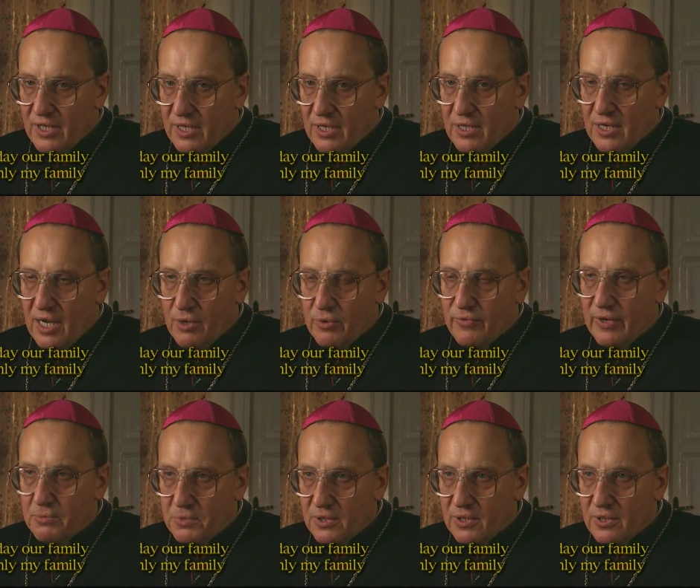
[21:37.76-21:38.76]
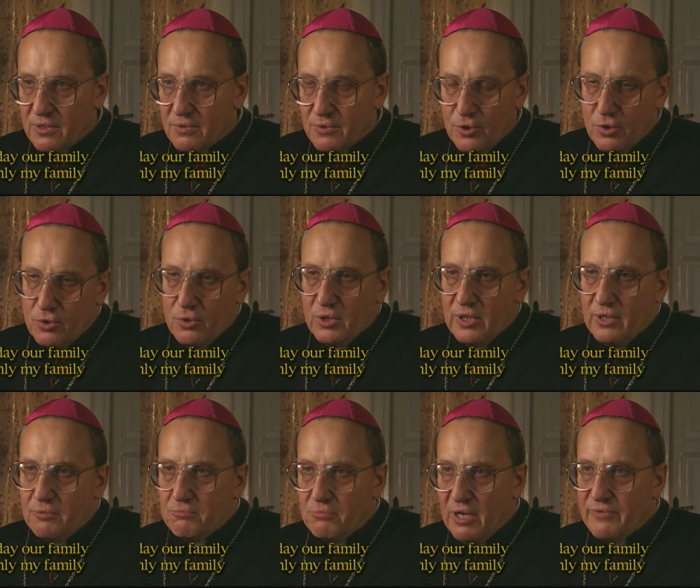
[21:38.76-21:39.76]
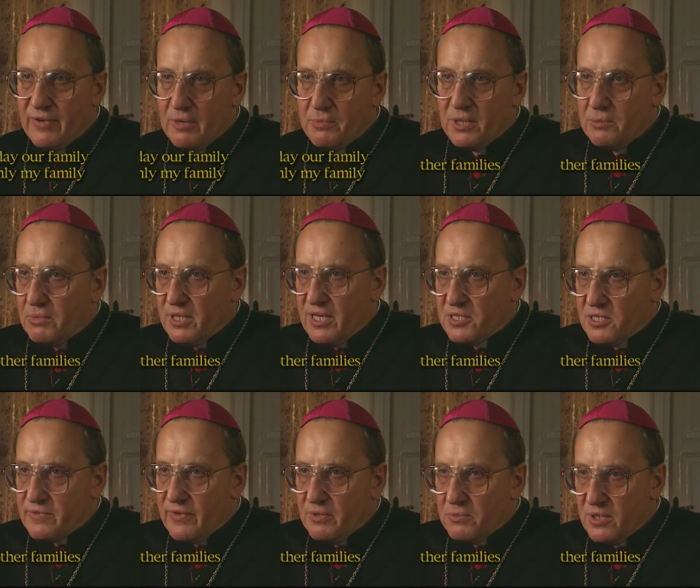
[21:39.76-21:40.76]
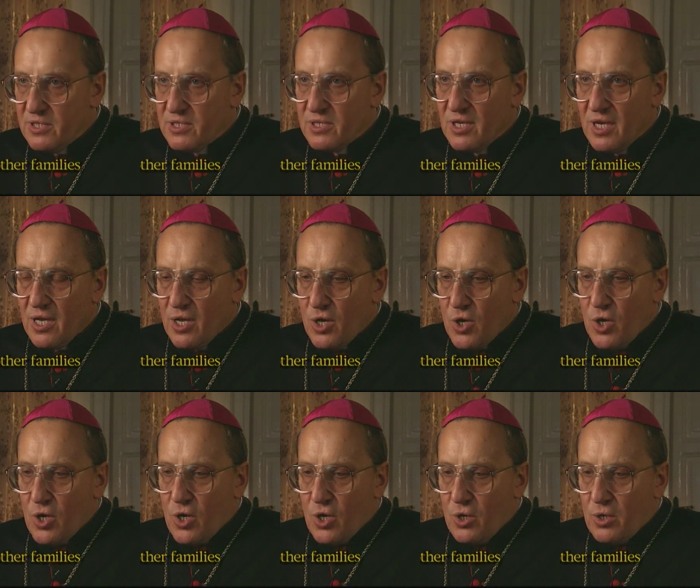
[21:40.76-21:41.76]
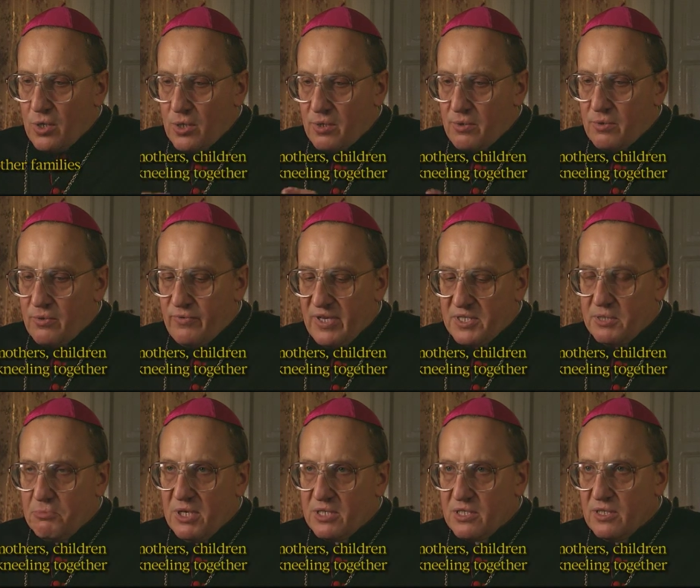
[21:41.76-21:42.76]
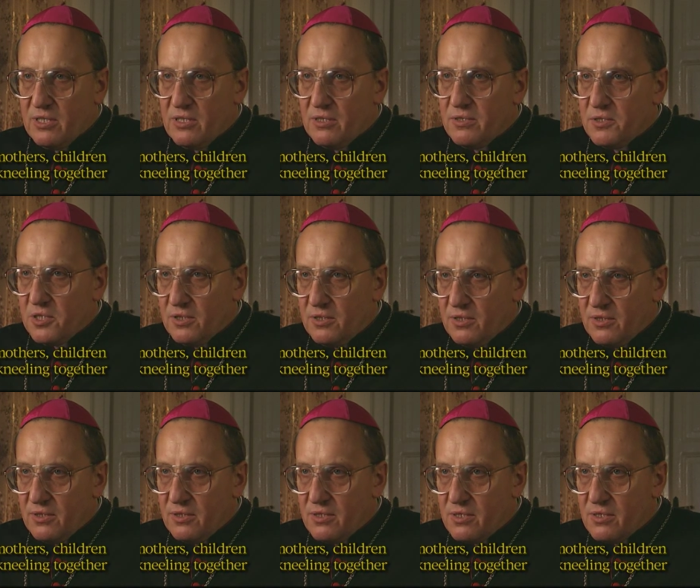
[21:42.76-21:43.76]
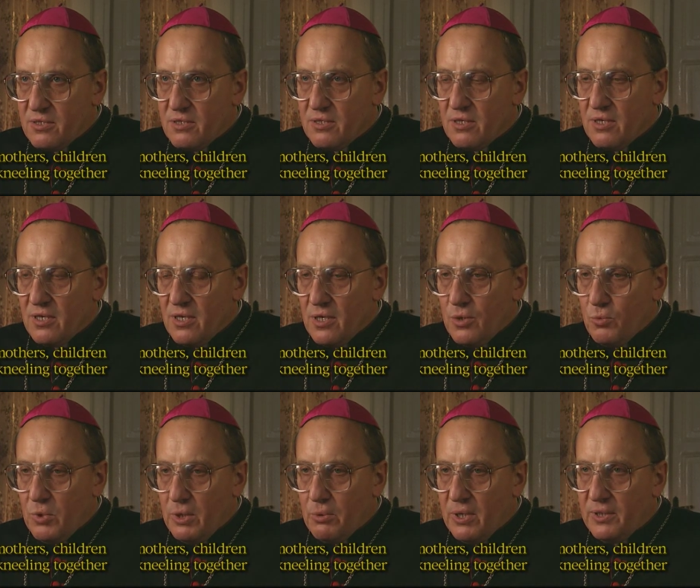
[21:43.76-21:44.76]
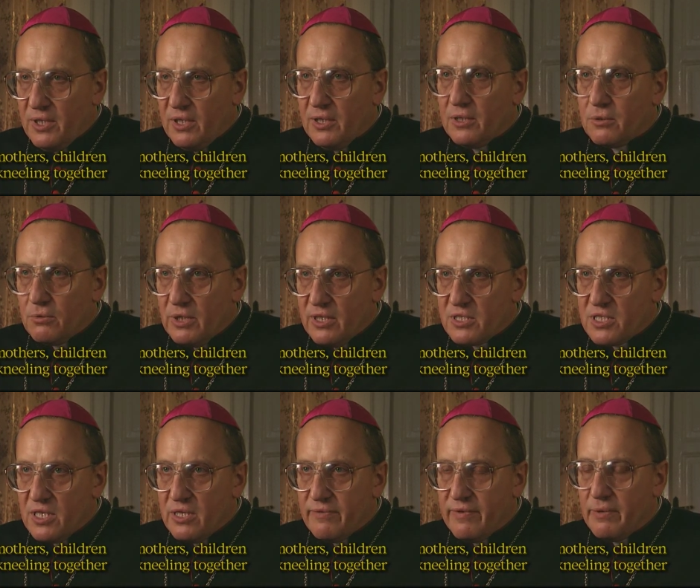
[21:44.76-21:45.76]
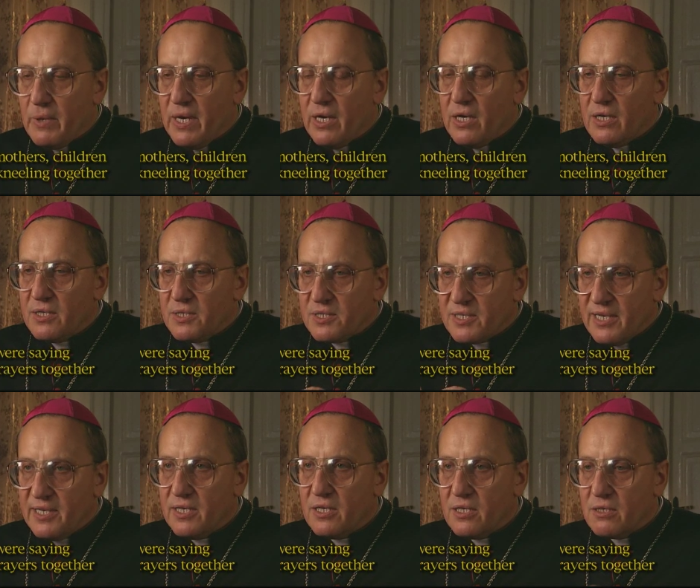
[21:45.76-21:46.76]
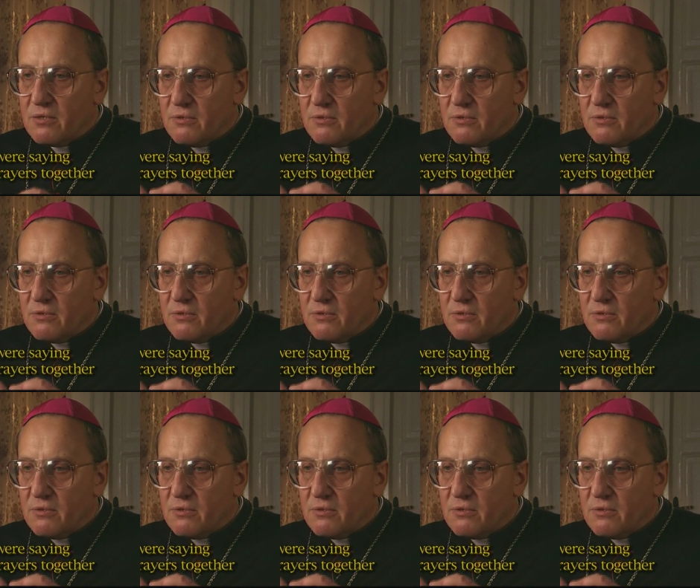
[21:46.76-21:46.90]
day, our family, not only my family, but others' families, father, mother, children, we were kneeling together, we were saying